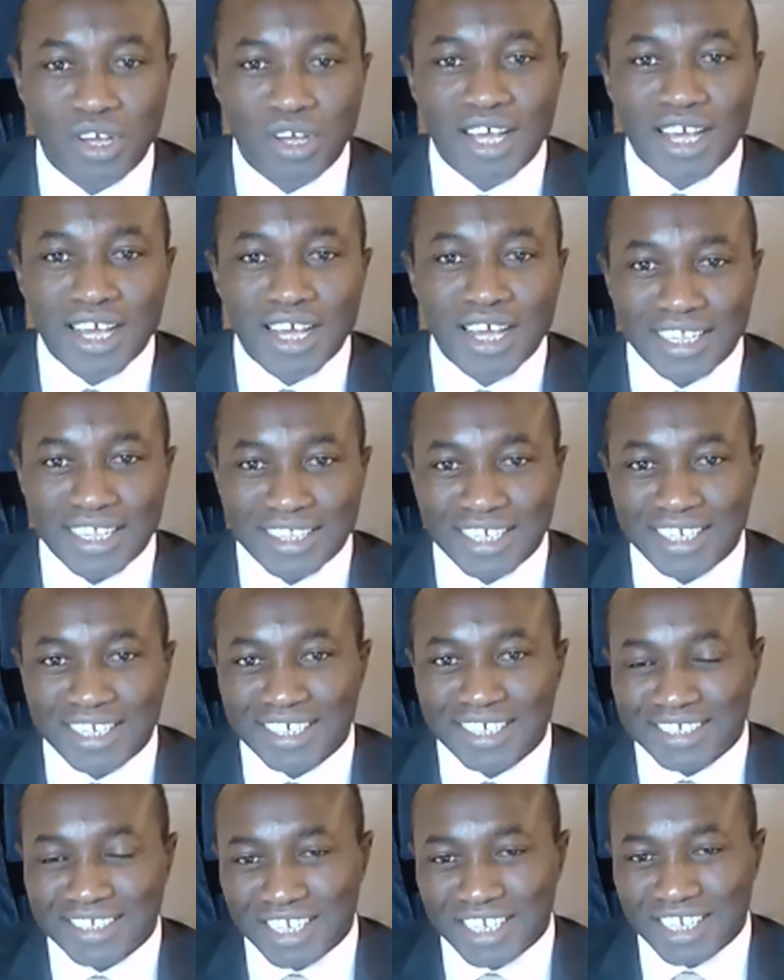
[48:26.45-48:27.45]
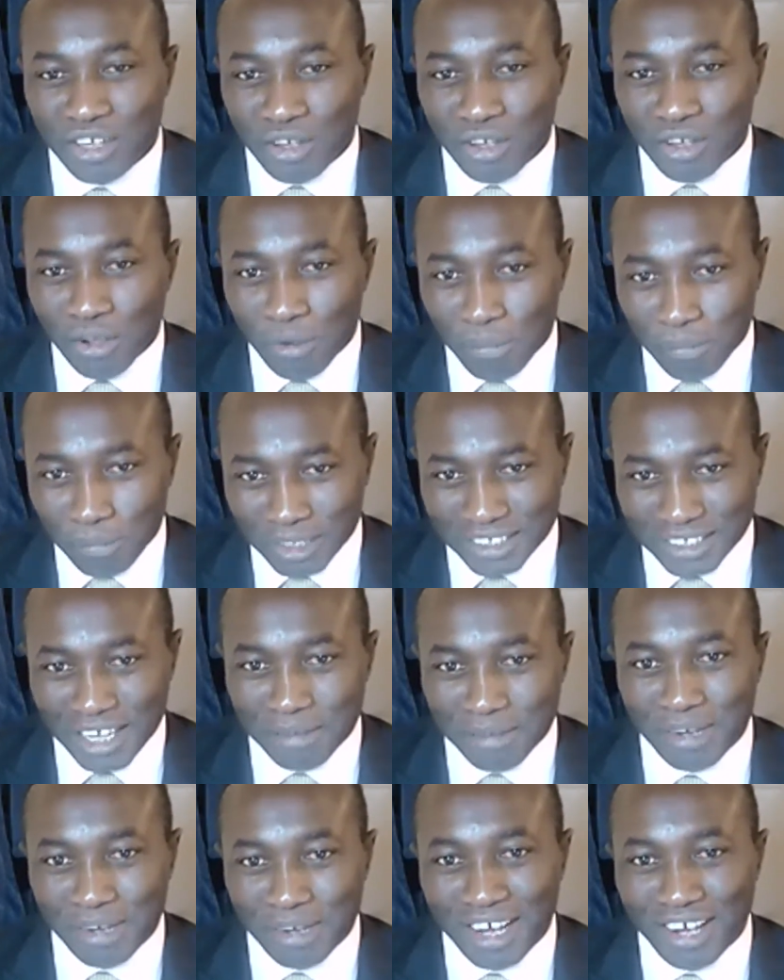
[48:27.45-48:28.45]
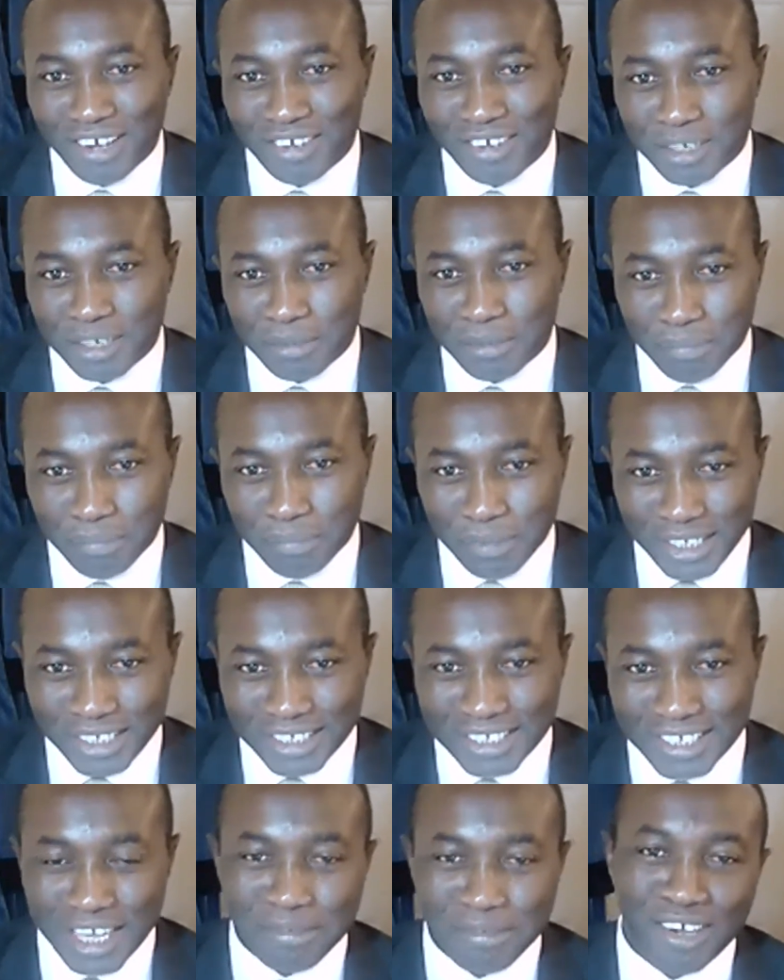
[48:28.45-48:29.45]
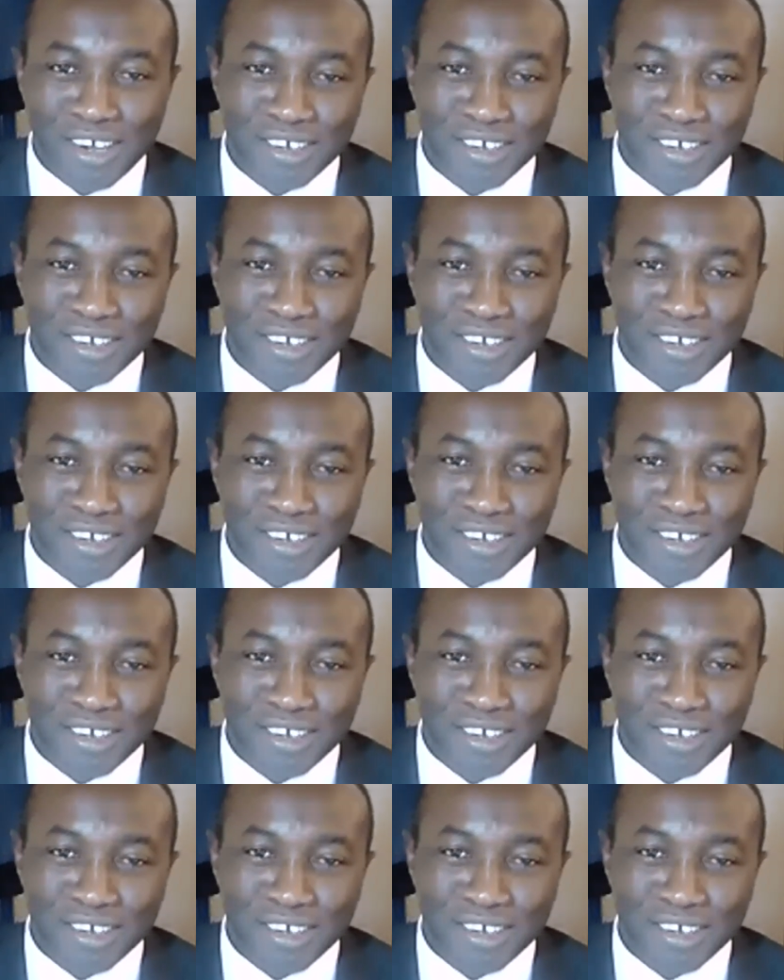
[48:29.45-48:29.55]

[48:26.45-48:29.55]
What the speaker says: Yeah. I think they said the Yombas came out, the bees came out.